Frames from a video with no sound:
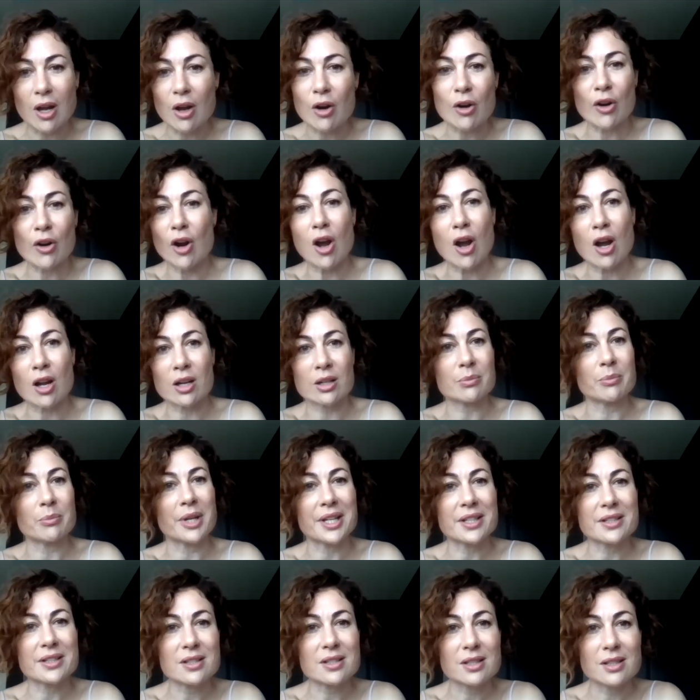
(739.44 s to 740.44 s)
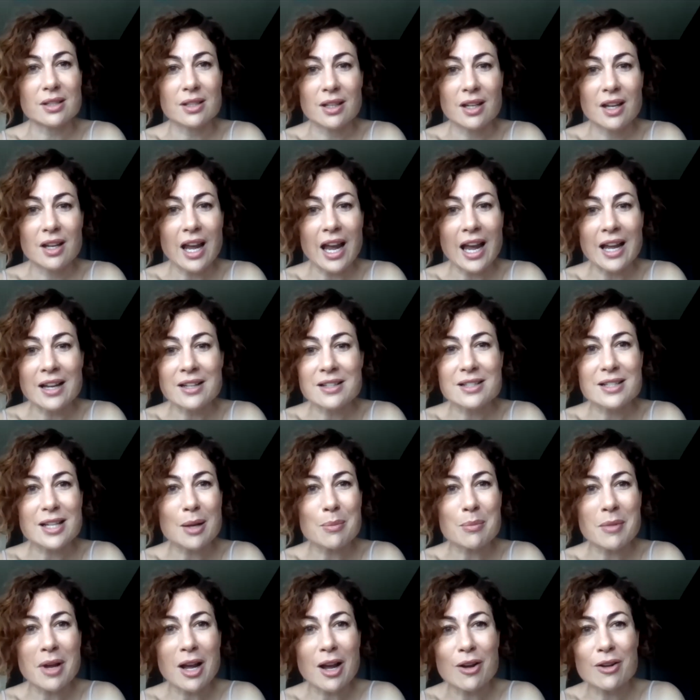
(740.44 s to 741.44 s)
are a hot mess. And yeah.
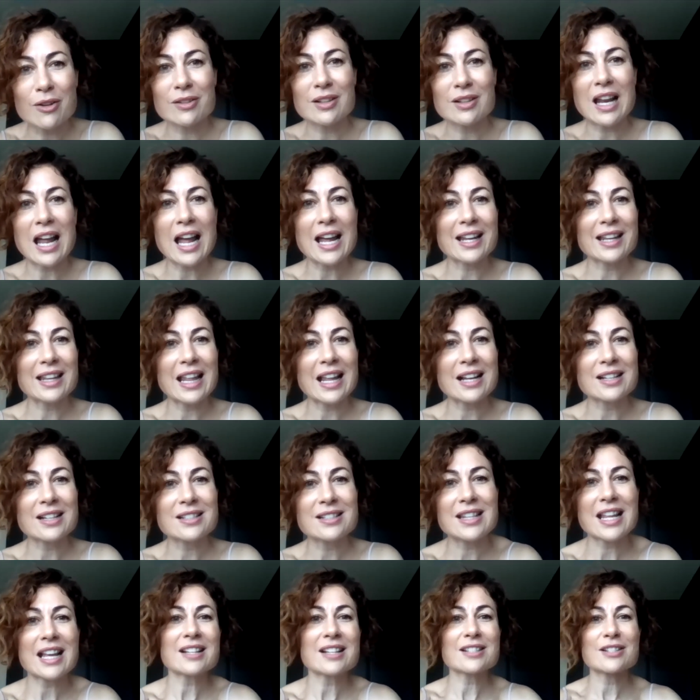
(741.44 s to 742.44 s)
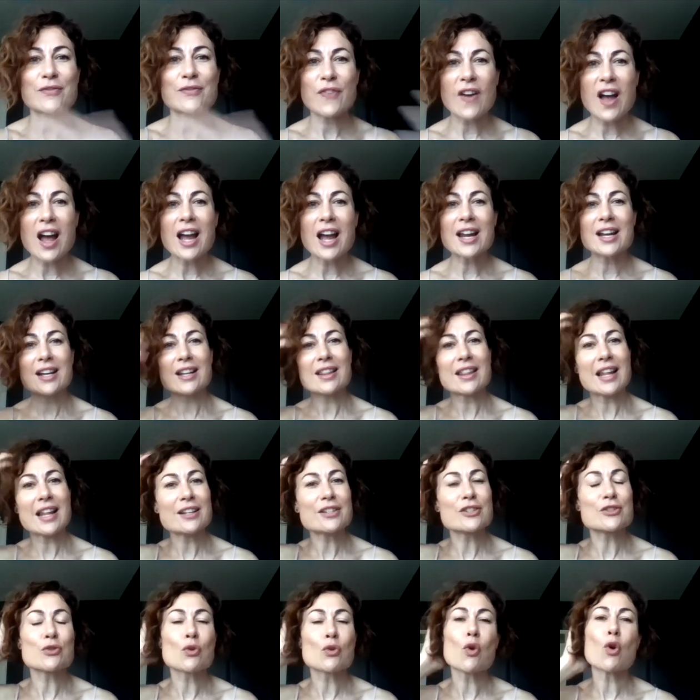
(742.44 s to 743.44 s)
somehow like that's that's fine and
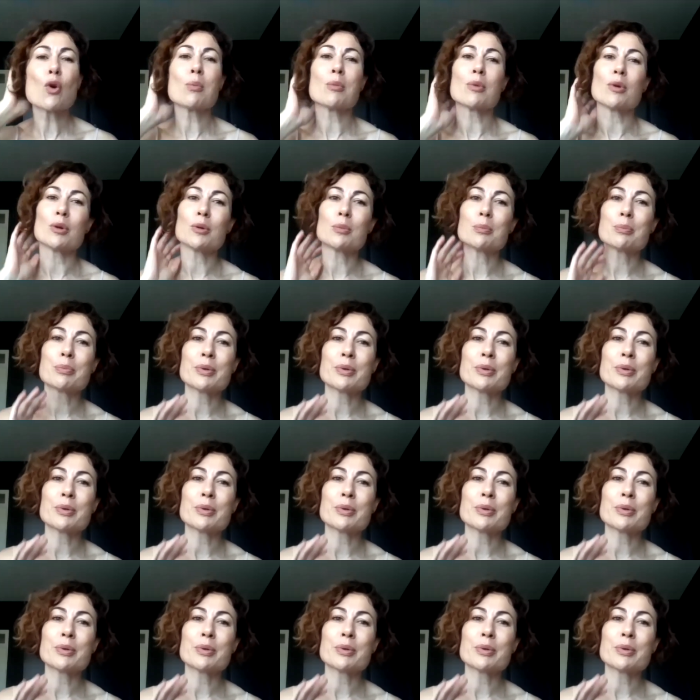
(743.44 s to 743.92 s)
that's normal.